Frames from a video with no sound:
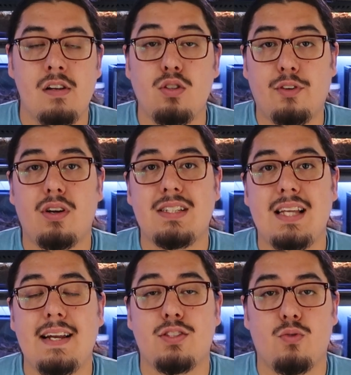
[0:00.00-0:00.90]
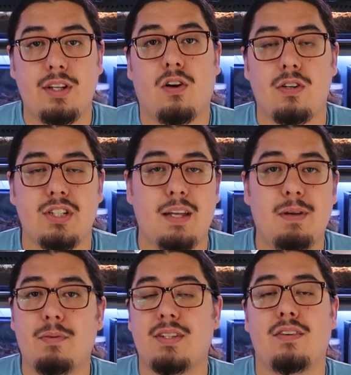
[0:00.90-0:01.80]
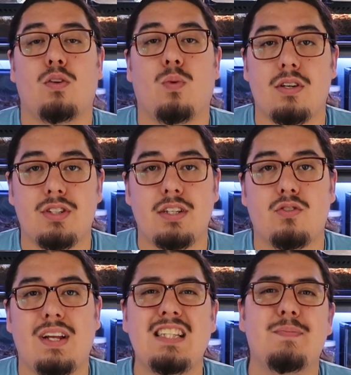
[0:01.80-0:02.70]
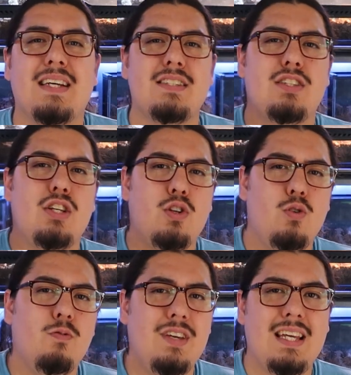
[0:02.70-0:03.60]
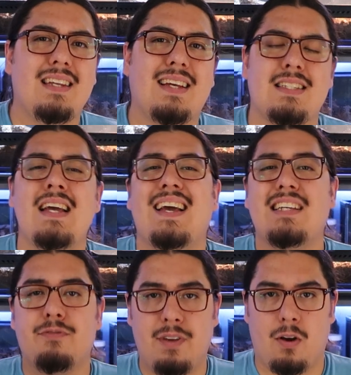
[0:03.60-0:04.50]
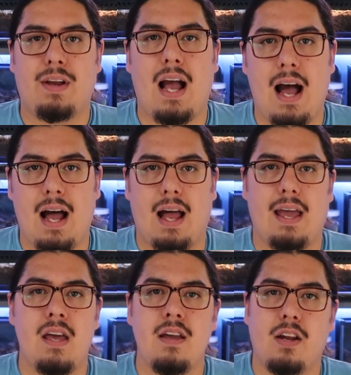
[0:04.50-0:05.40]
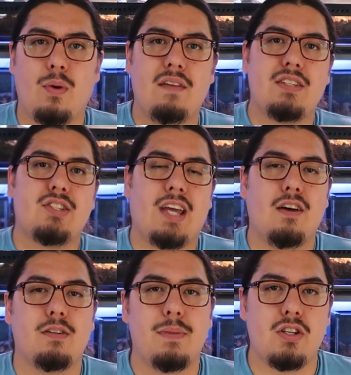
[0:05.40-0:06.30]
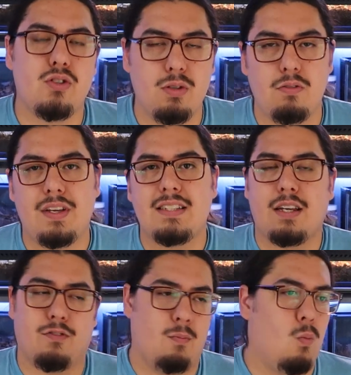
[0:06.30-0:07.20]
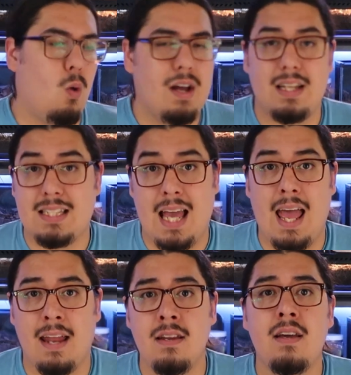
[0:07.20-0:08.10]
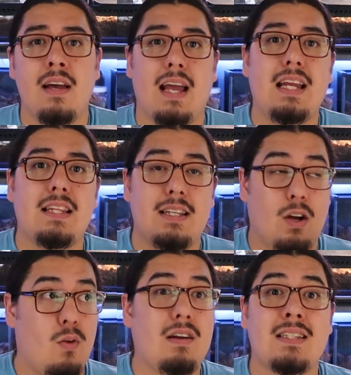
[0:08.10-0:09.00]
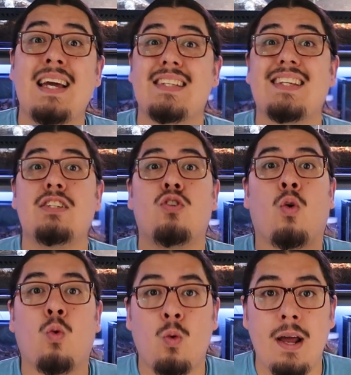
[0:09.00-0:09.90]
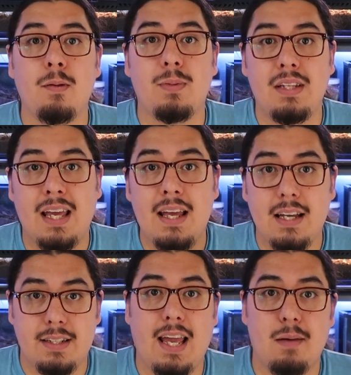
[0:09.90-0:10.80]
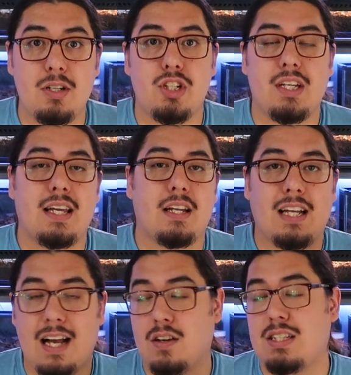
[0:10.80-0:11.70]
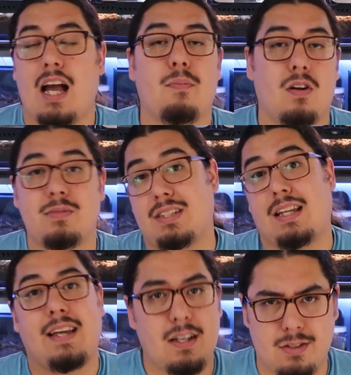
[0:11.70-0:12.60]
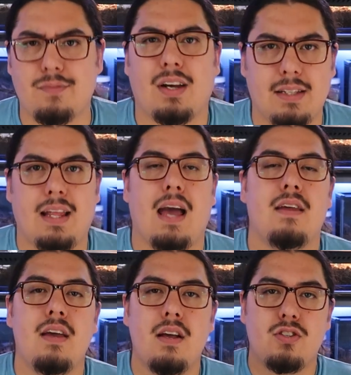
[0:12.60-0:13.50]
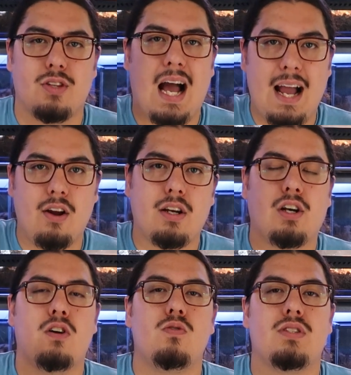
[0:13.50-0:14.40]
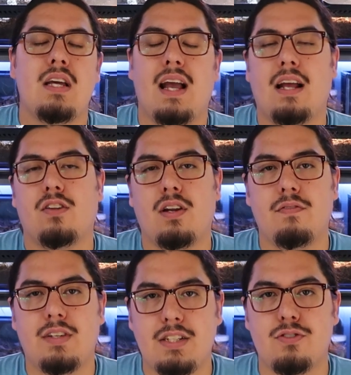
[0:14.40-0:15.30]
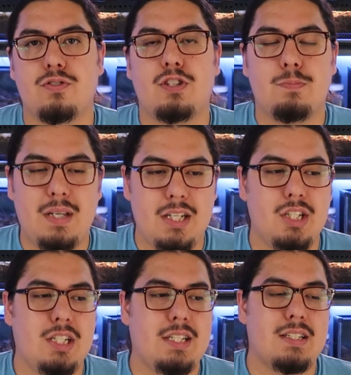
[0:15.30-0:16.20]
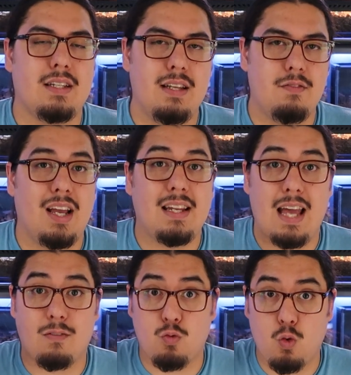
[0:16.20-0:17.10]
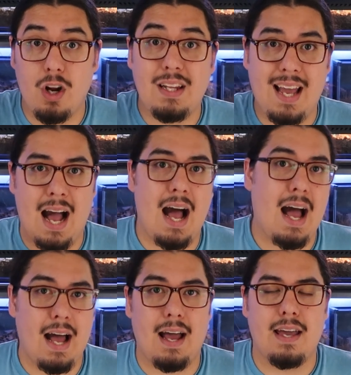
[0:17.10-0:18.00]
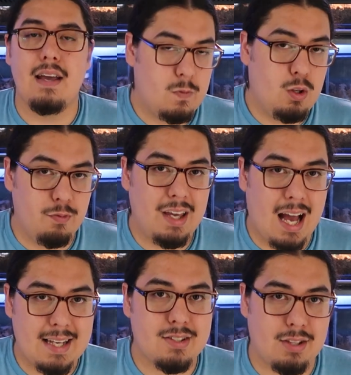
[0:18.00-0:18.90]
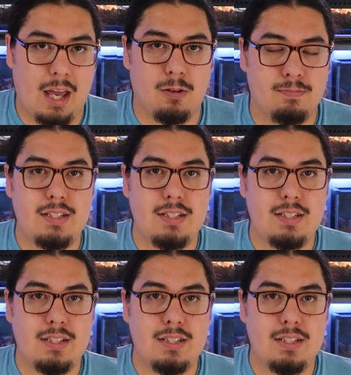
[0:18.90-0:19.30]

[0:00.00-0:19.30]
So if you go outside and it's a really harsh day and people are telling you to wear sunscreen, it's because the UV index is very high. Now we have a scale to measure UV. It's like from 1 to 10. Anything around a 10 is incredibly damaging. It can cause eye problems, skin cancer, stuff like that. So the higher it goes, and a lot of desert species live in that really high UVI scale.